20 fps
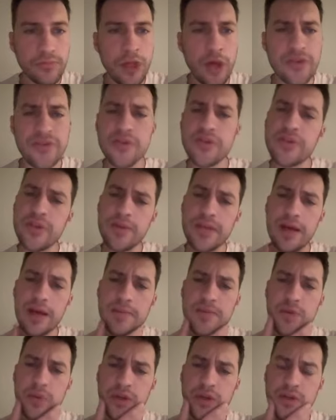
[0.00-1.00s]
also
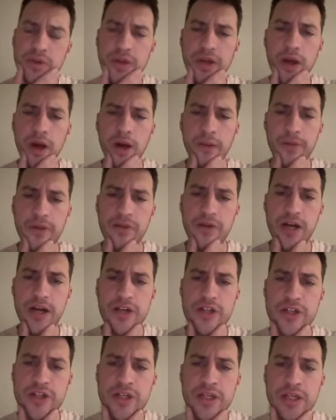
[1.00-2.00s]
sometimes when you're doing
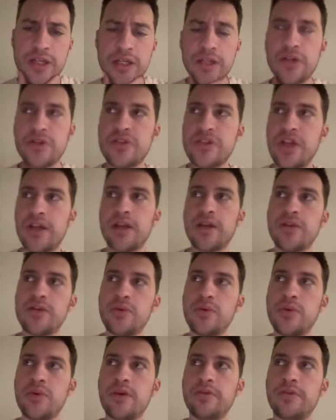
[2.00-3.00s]
arbitrage, you're sending it
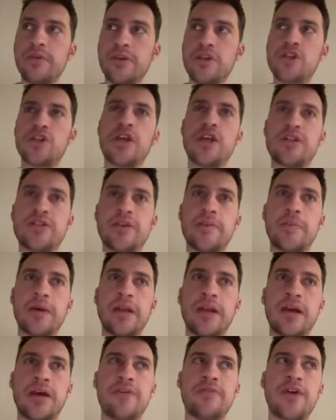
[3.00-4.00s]
to another exchange that
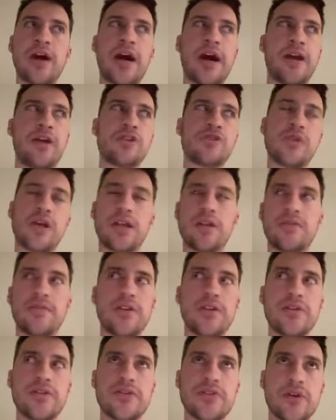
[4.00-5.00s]
might have higher trading
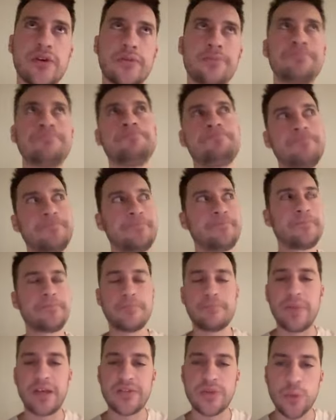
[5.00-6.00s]
fees, so
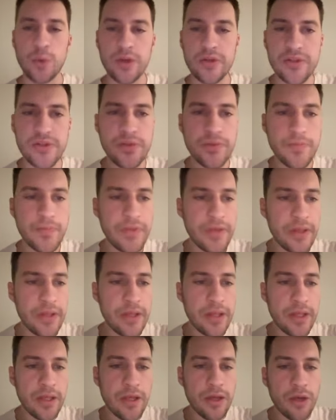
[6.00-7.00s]
makes it worse
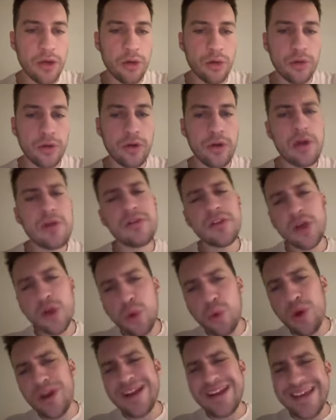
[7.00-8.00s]

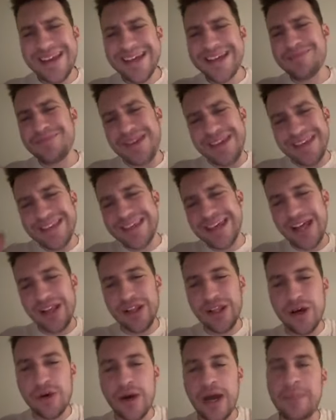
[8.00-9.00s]
liquidity can be
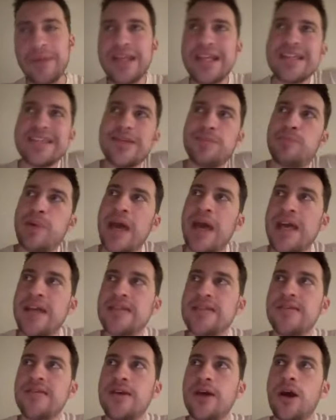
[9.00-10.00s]
yellow. I mean, it
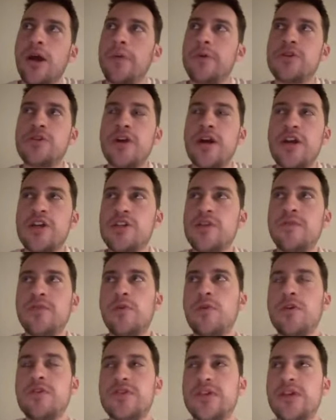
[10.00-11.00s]
depends on the arbitrage, of
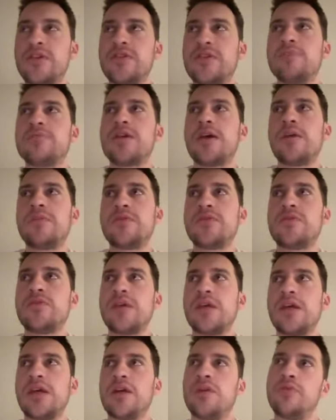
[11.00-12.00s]
course. Like sometimes you
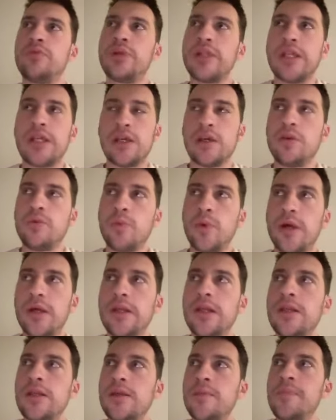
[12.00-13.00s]
can get a really good
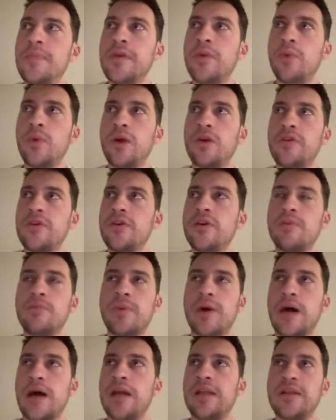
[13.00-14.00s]
one where you could
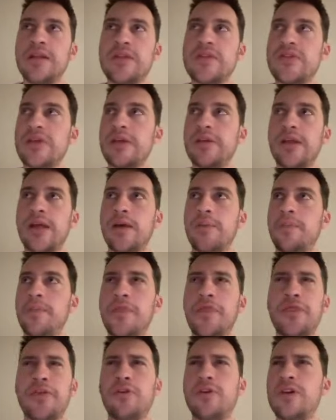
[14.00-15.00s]
buy, let's say, like
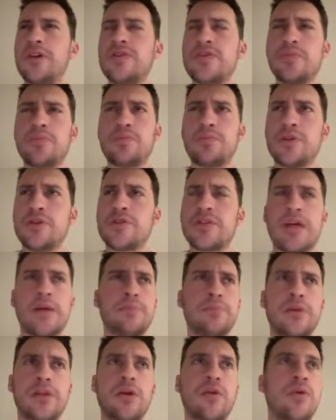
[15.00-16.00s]

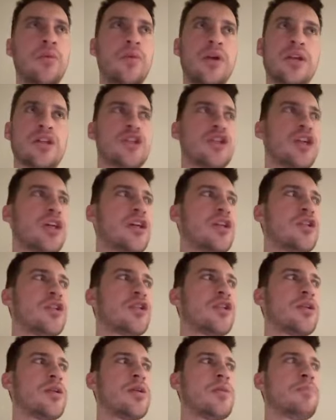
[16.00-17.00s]
30% below in one
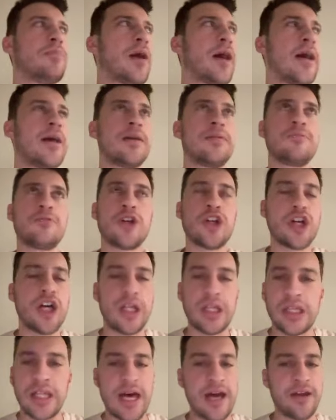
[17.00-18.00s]
exchange, buy
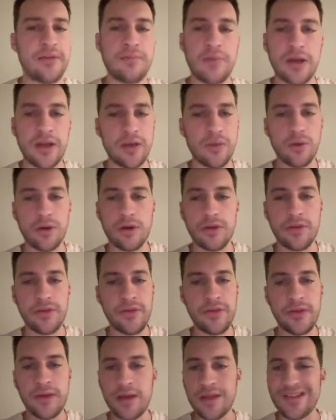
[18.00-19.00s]
a lot of money
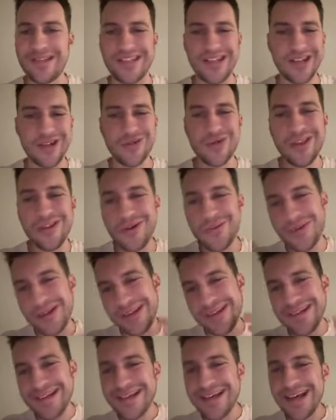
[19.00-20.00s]
worth, and send to another.
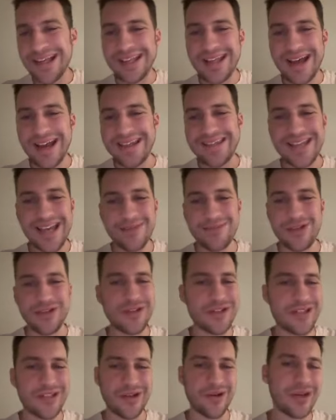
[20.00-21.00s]
But a lot of times you
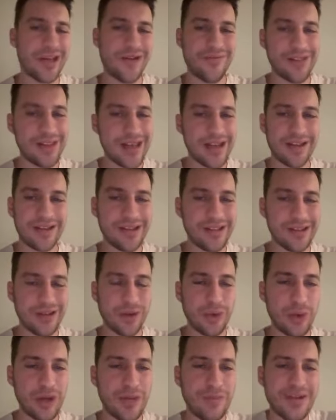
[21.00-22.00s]
just don't have a lot of good
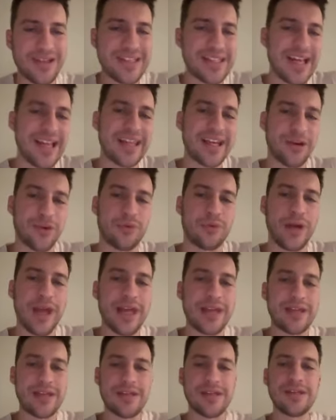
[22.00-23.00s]
liquidity, but it's not like a
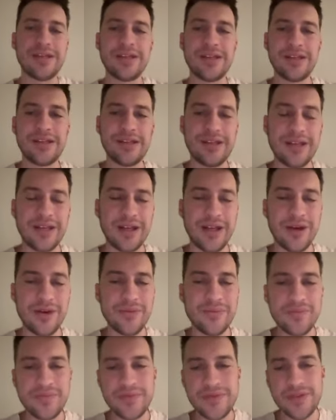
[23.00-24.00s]
red, you know?
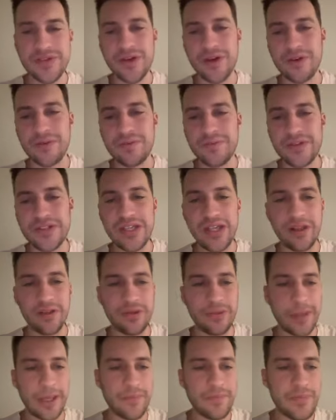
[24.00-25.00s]
So it's a yellow
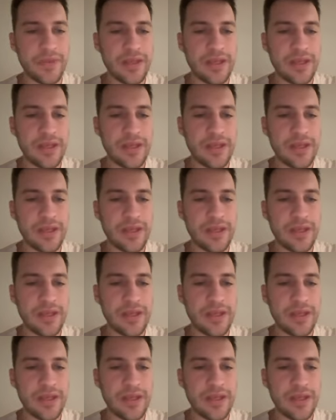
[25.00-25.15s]
to me.